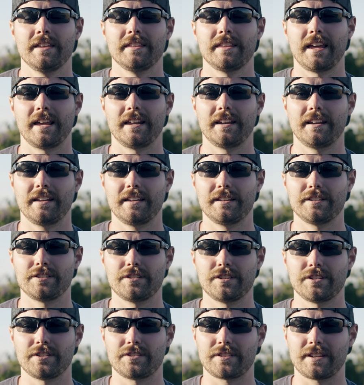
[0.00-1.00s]
that
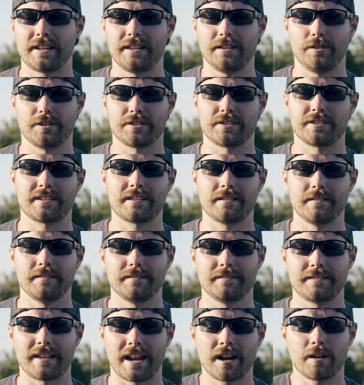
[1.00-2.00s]
it looks
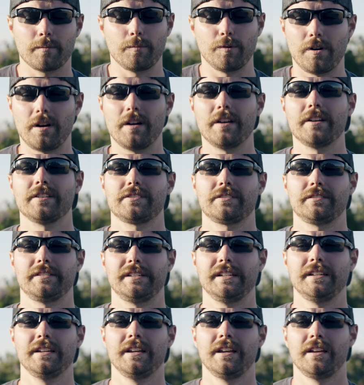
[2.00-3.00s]
terrible,
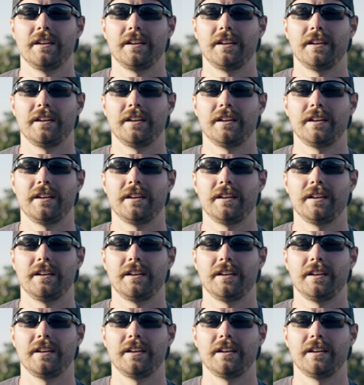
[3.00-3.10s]
honestly.